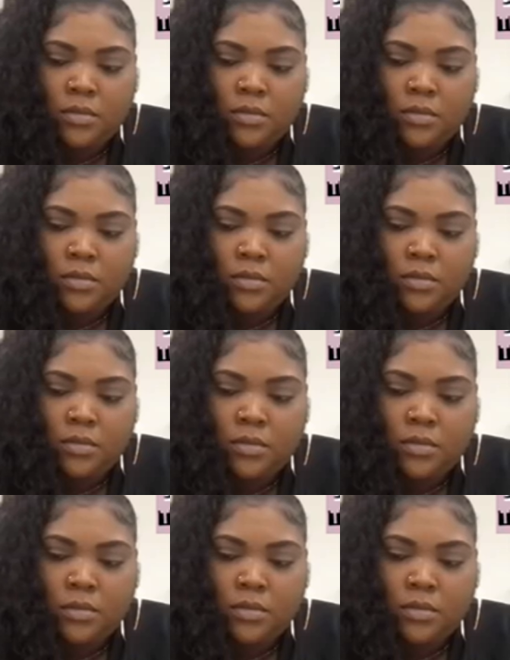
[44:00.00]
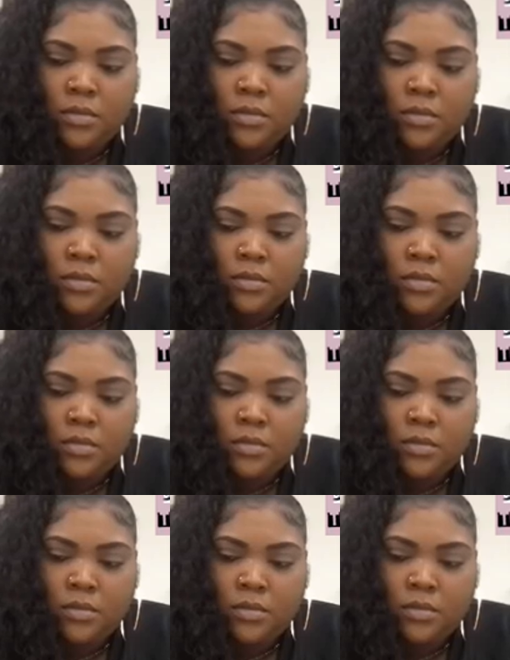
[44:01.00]

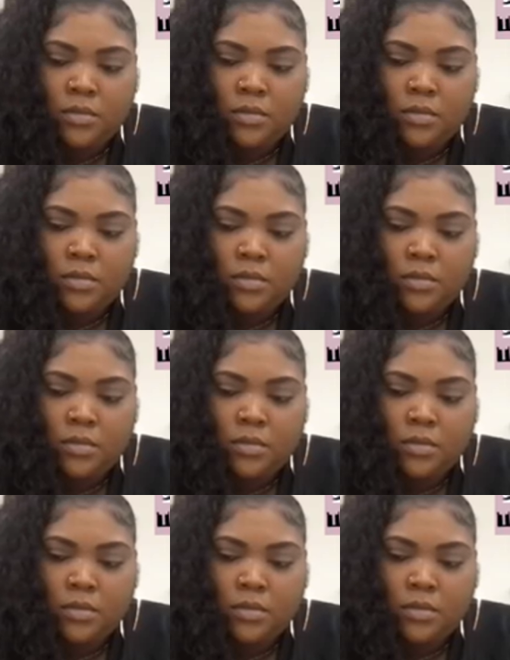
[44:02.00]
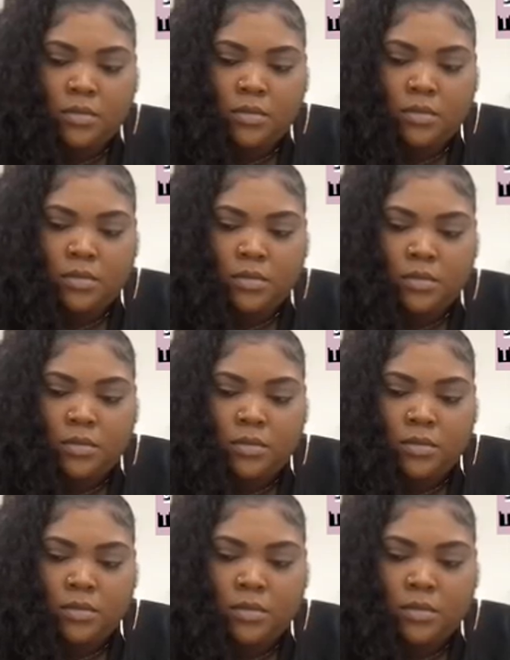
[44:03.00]

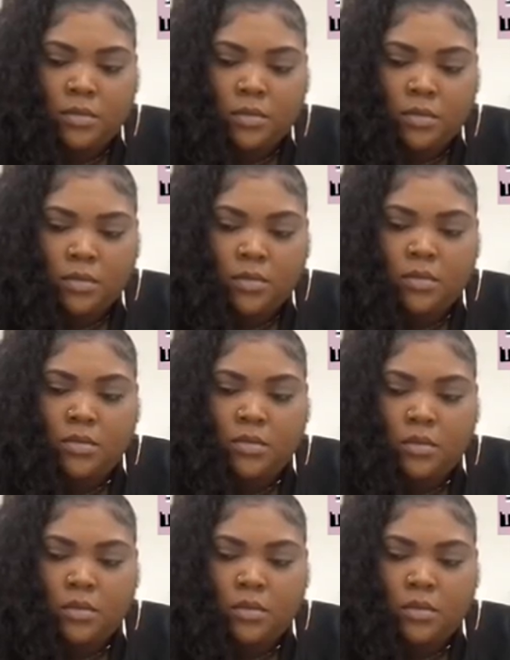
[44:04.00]
This person isn't speaking.